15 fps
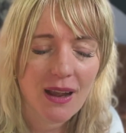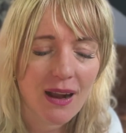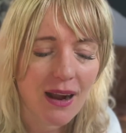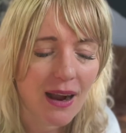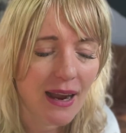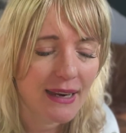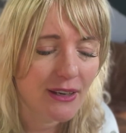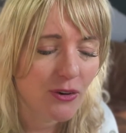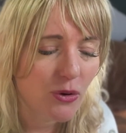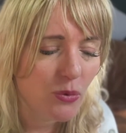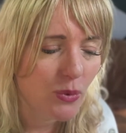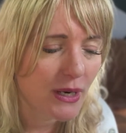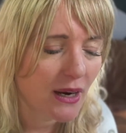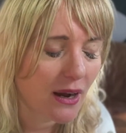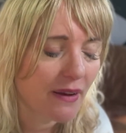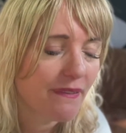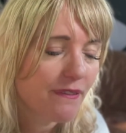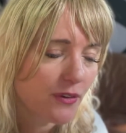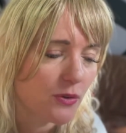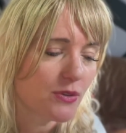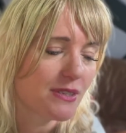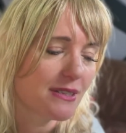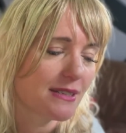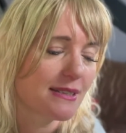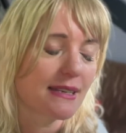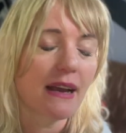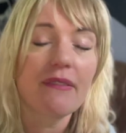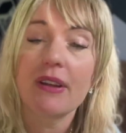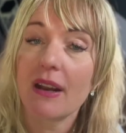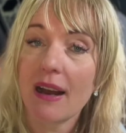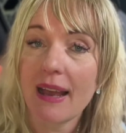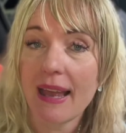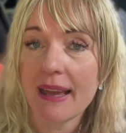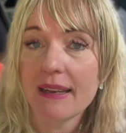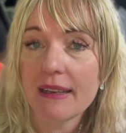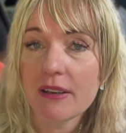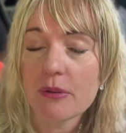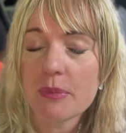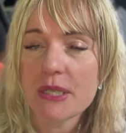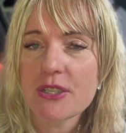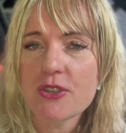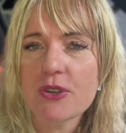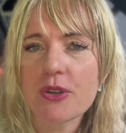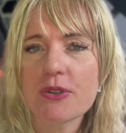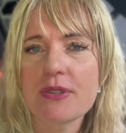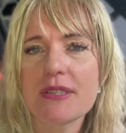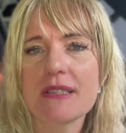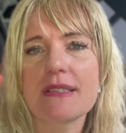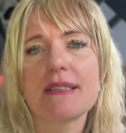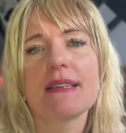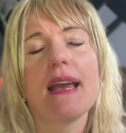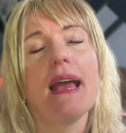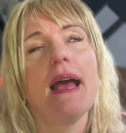I know when I first discovered I had endometriosis,